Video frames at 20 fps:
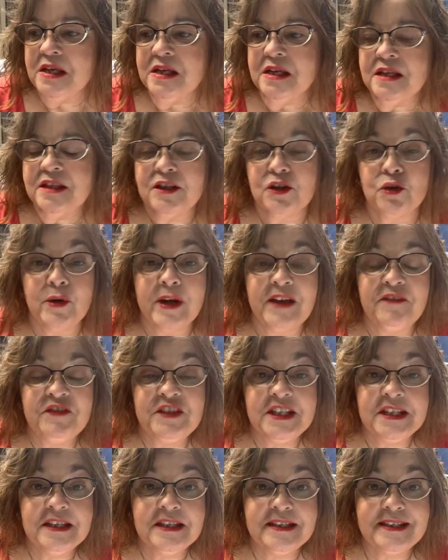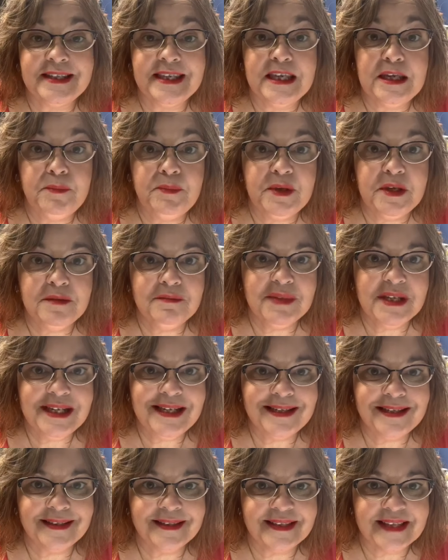the crafting is keeping me
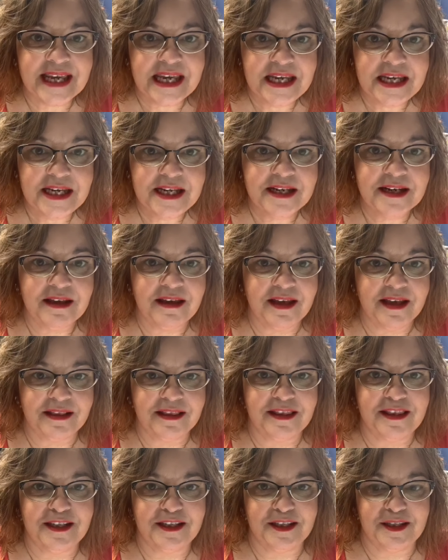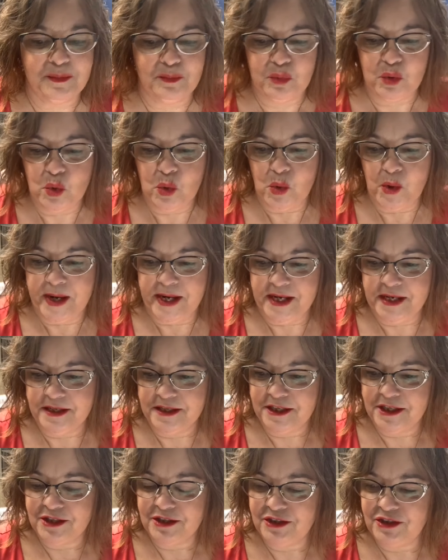sane at this
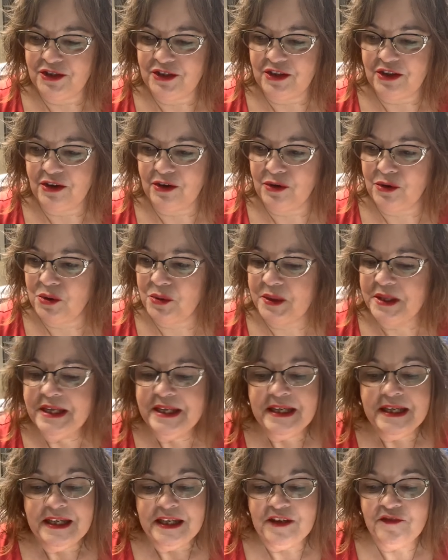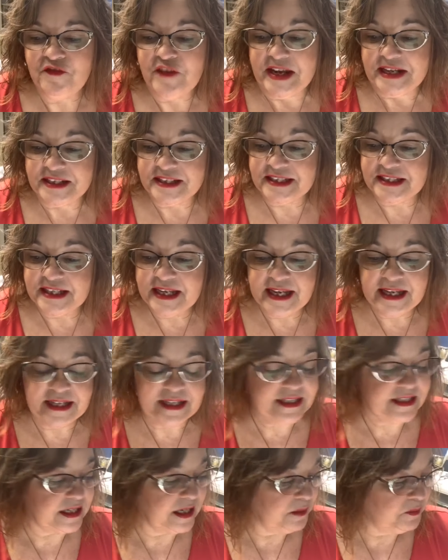point. So, in fact,
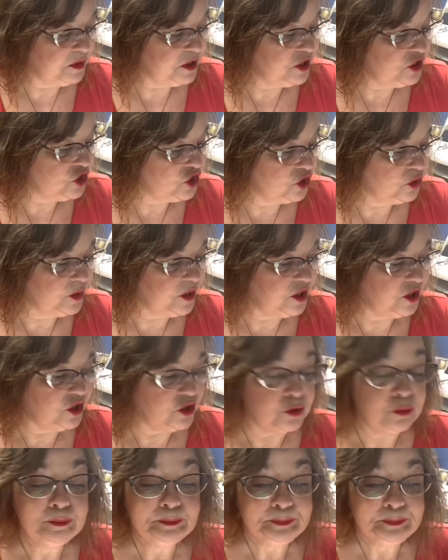tonight I'm going to share with you